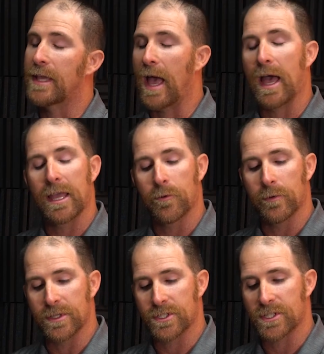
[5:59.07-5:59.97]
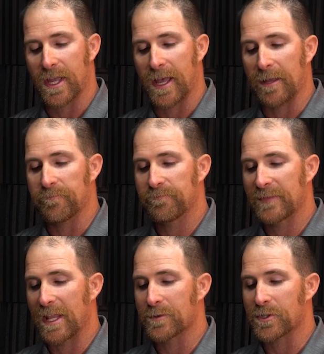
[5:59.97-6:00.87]
yeah, it was
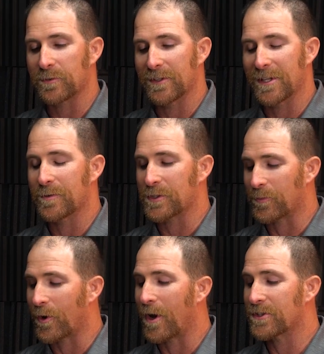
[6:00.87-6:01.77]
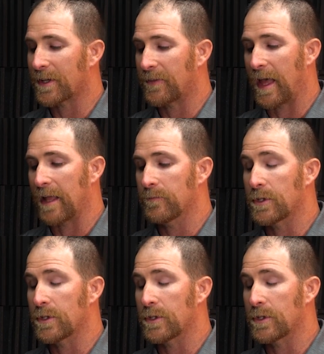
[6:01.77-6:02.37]
a project that,